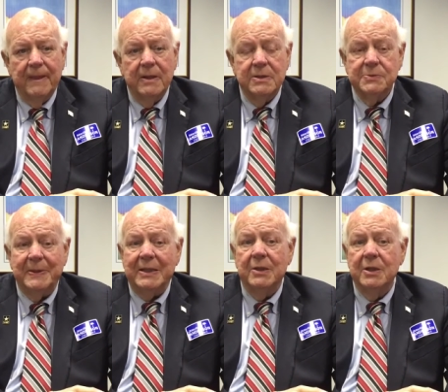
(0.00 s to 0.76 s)

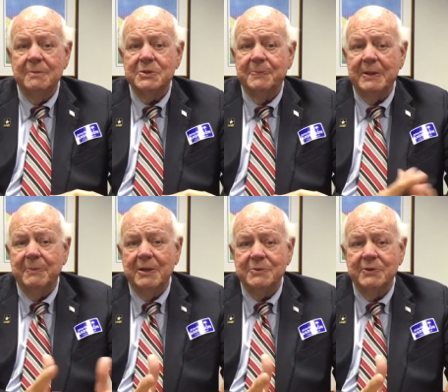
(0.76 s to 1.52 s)
speed humps, speed
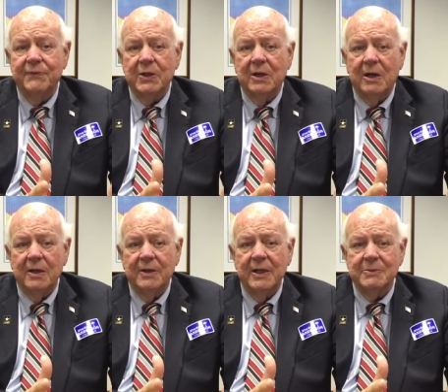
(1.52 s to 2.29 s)
bumps, if you call
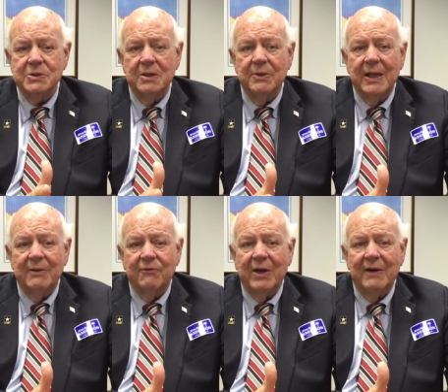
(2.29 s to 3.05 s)
it, to help slow
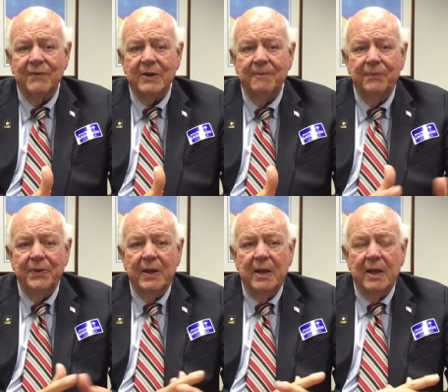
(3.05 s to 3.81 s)
down traffic,
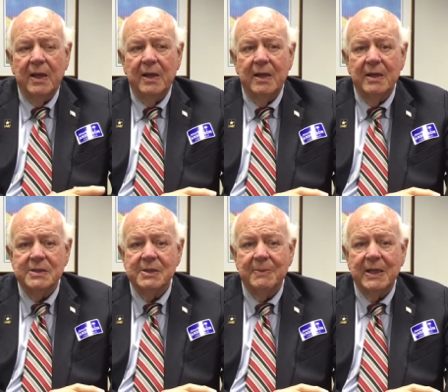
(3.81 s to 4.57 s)
and in
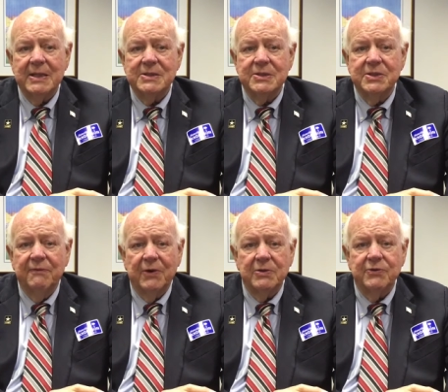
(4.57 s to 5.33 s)
some cases
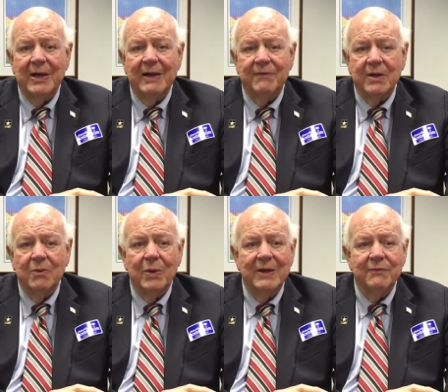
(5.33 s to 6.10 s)
divert traffic
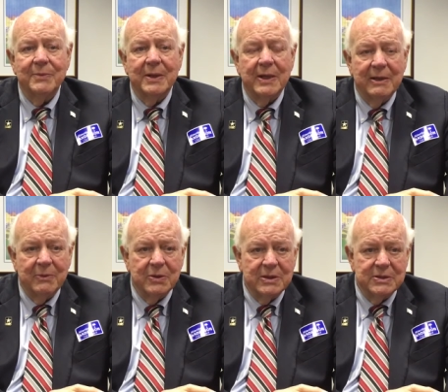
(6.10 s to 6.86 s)
away from the
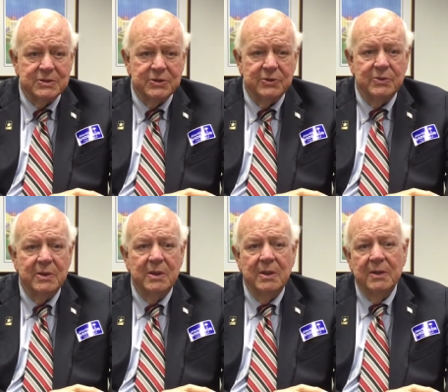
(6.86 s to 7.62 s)
neighborhoods to
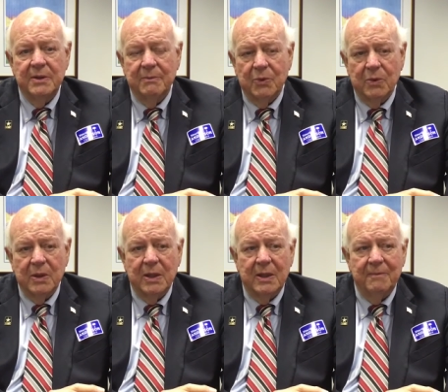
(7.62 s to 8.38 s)
the
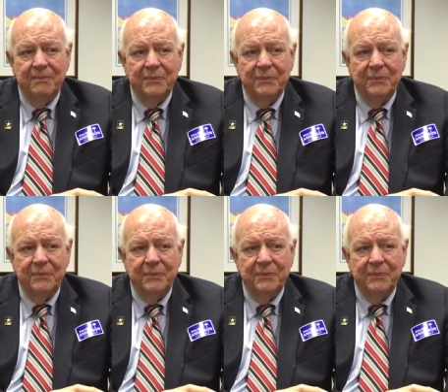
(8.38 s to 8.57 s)
more uh,